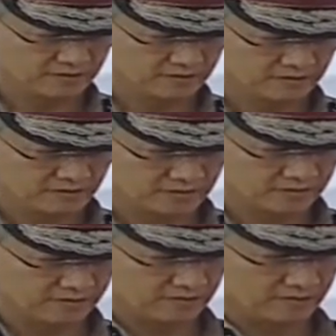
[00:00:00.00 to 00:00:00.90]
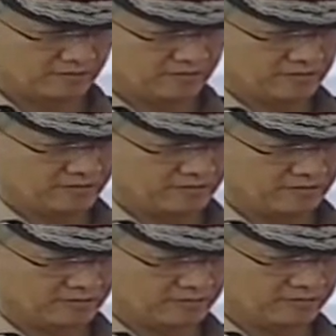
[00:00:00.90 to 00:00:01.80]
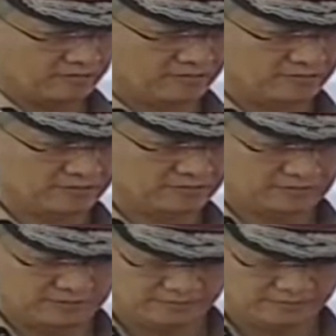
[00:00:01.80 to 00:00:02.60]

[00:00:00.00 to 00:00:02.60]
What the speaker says: (silence)